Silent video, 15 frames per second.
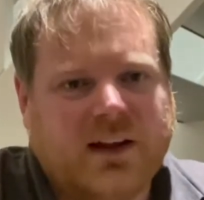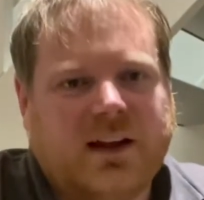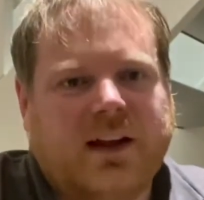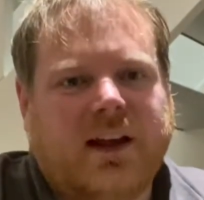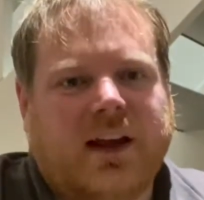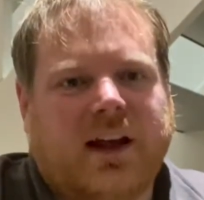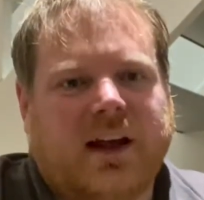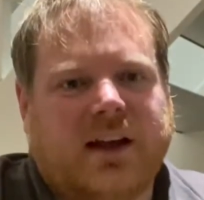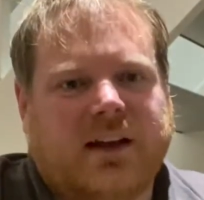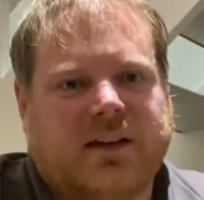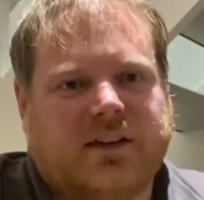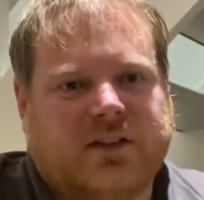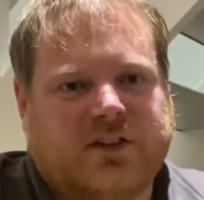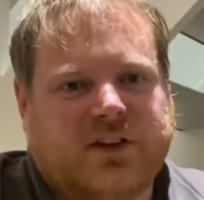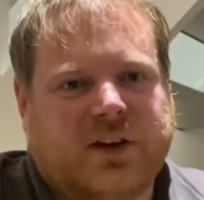and
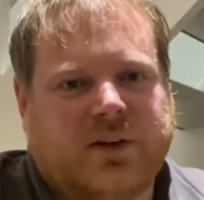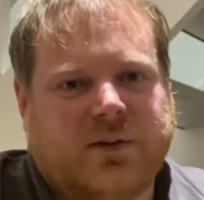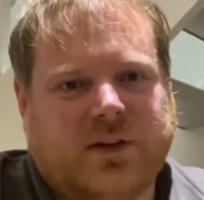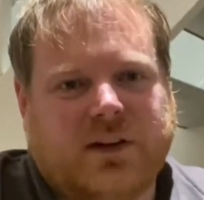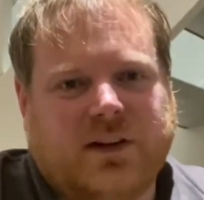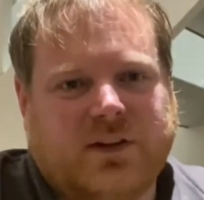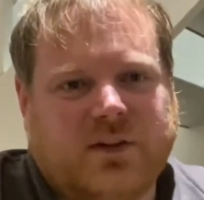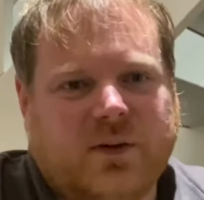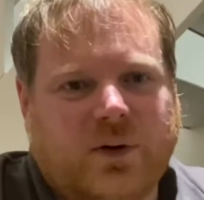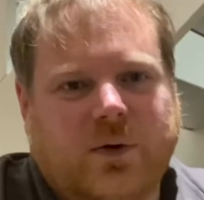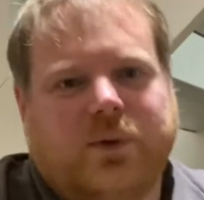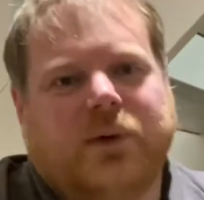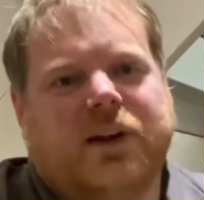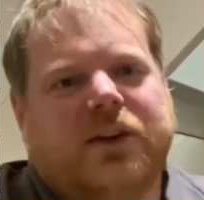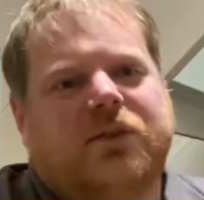to show that it's not
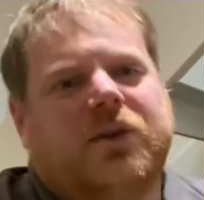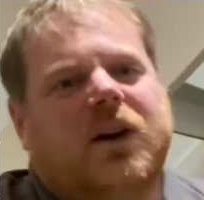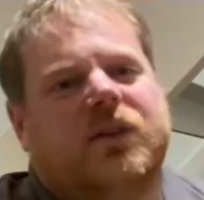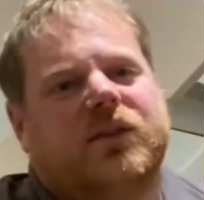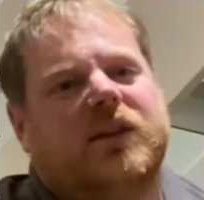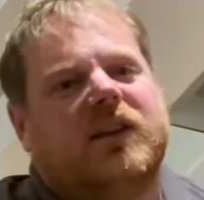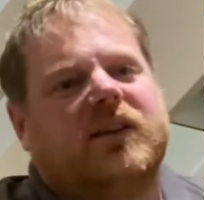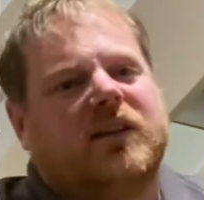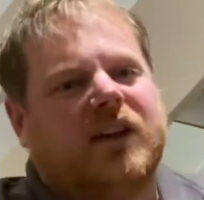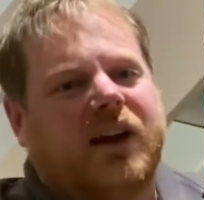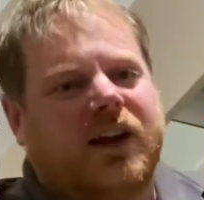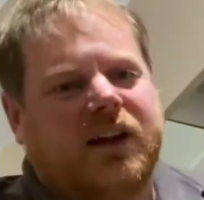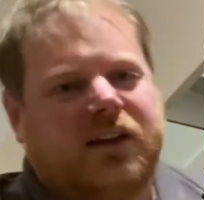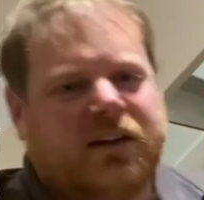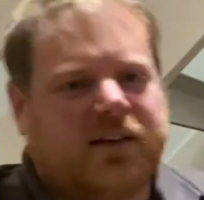always roses
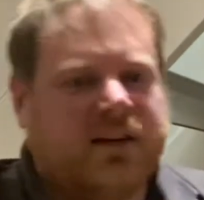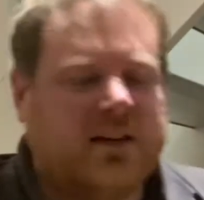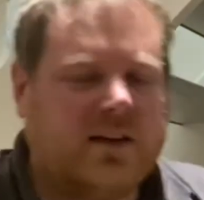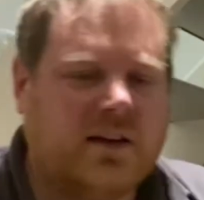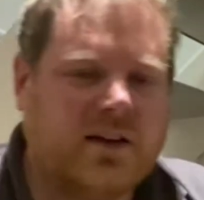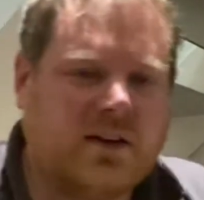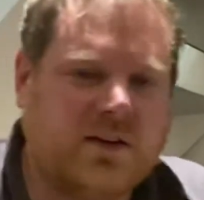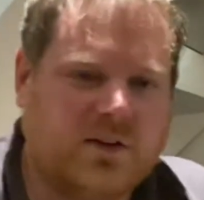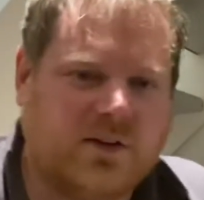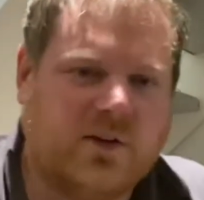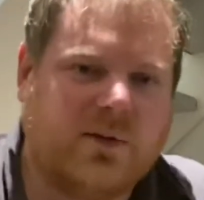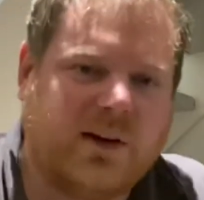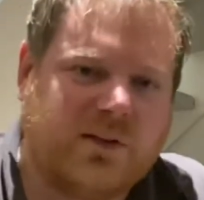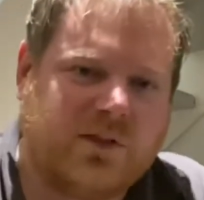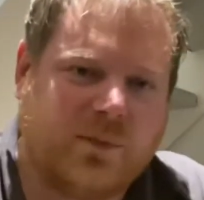and you do
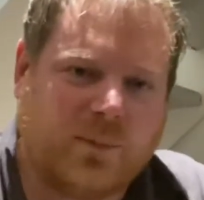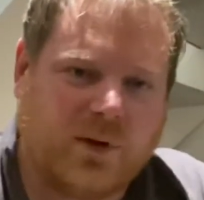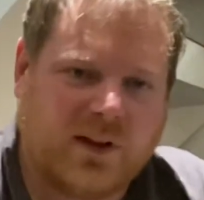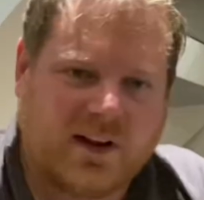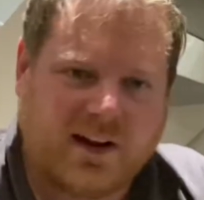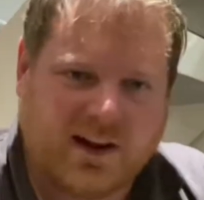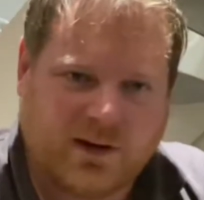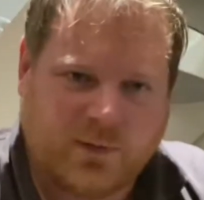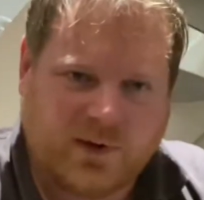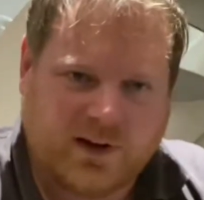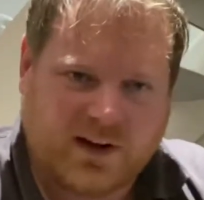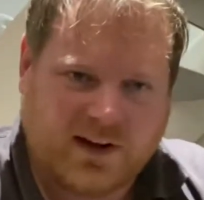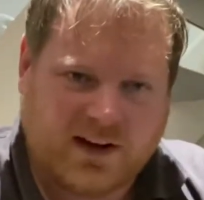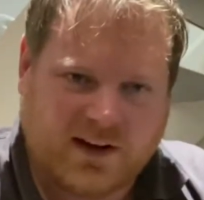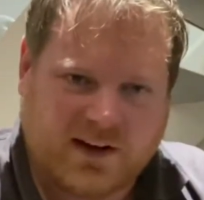have to put the
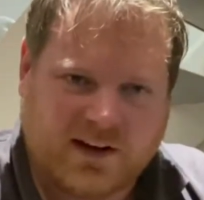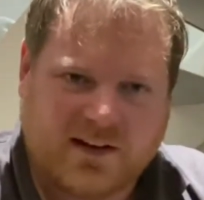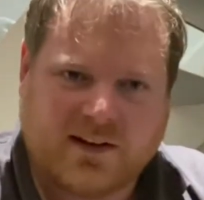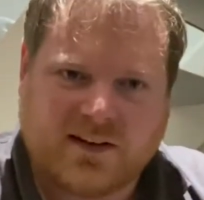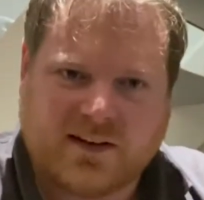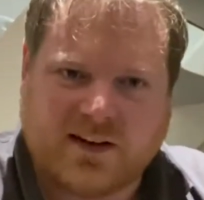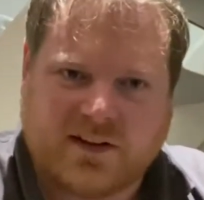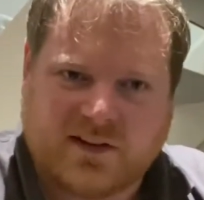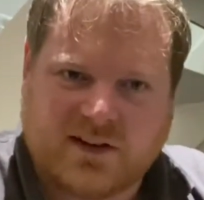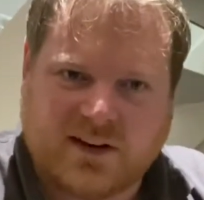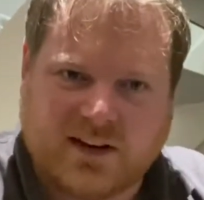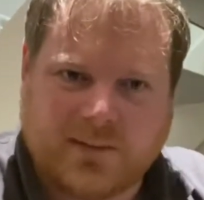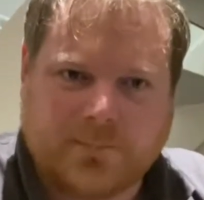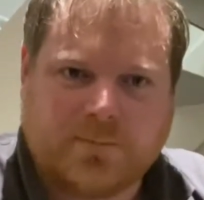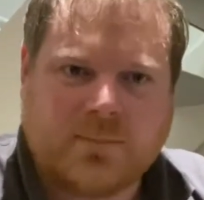legwork in,
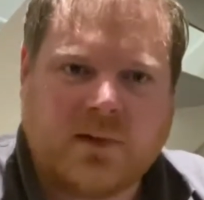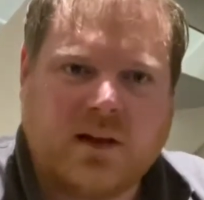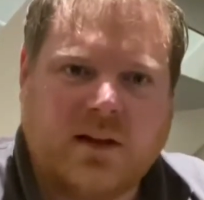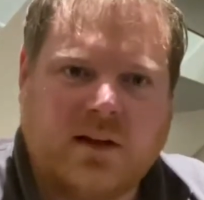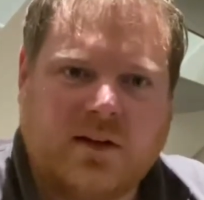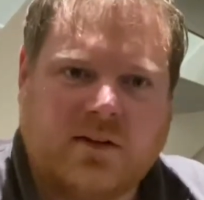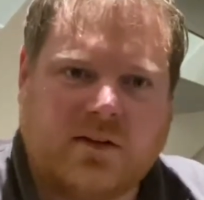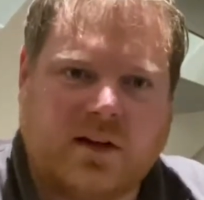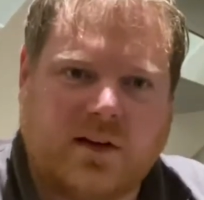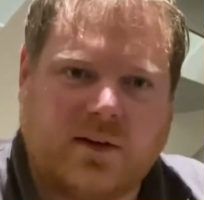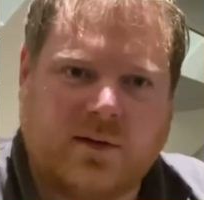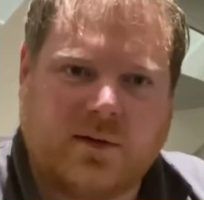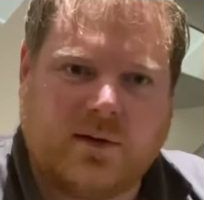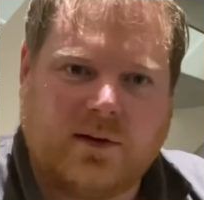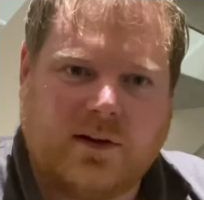essentially.
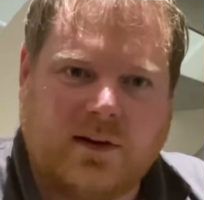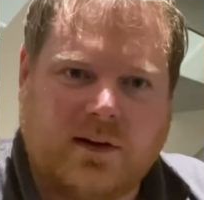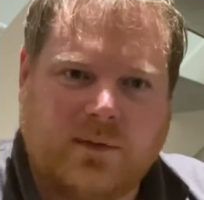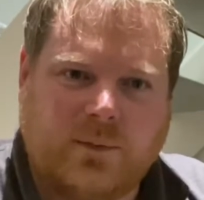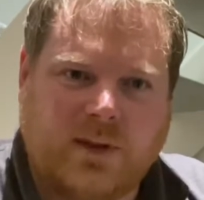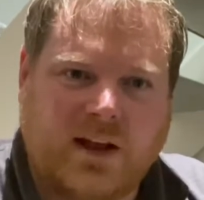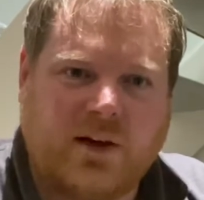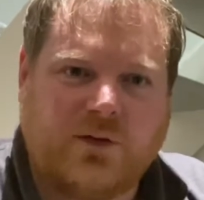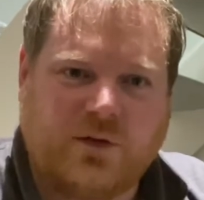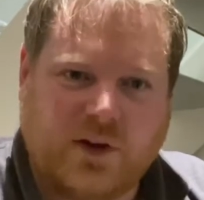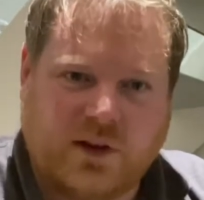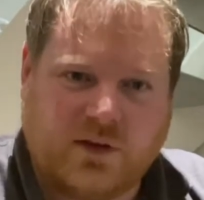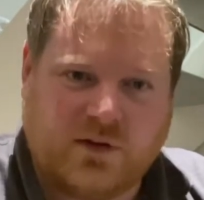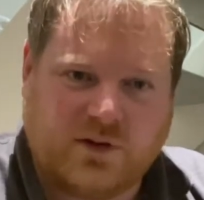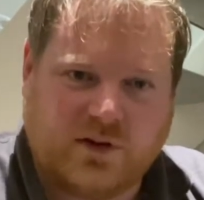So without
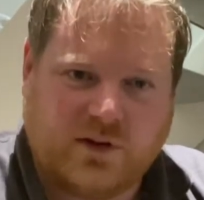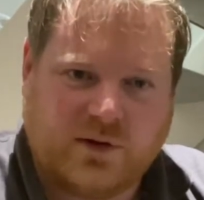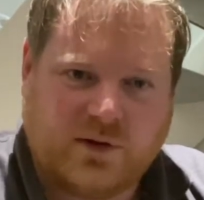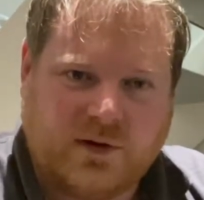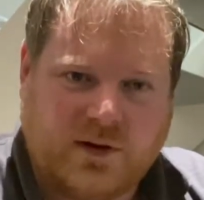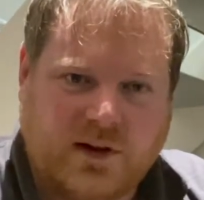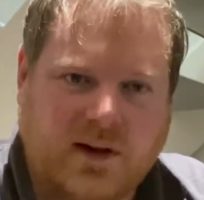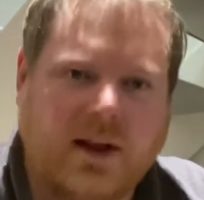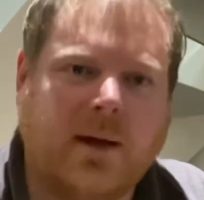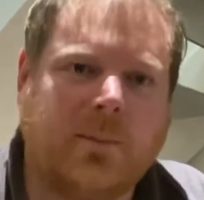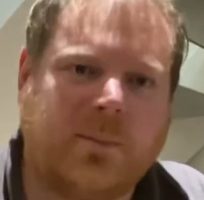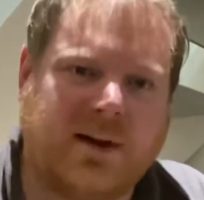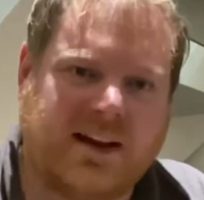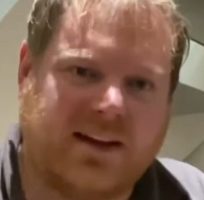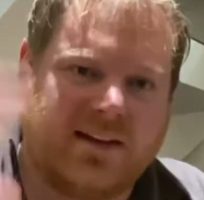further ado,
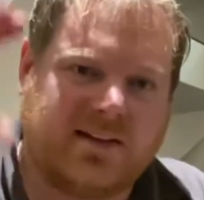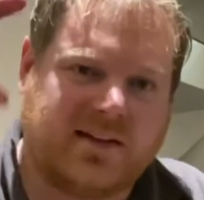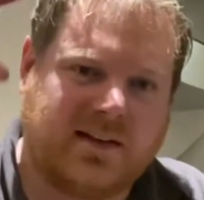please